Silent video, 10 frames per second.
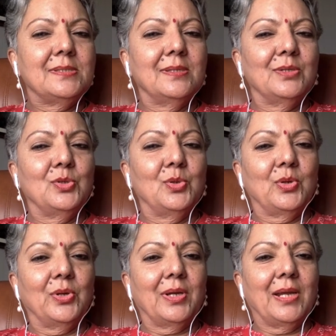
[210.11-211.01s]
the
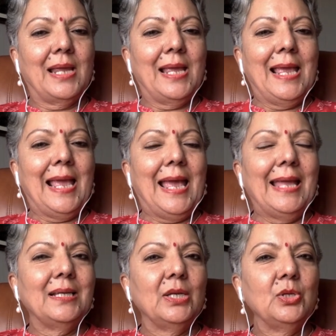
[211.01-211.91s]
door
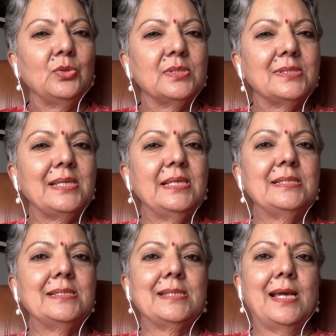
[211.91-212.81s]
and looks
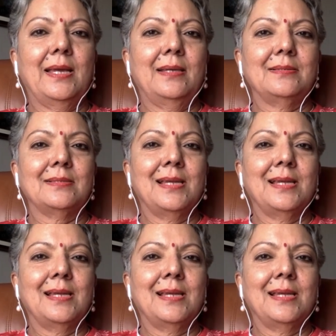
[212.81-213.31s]
inside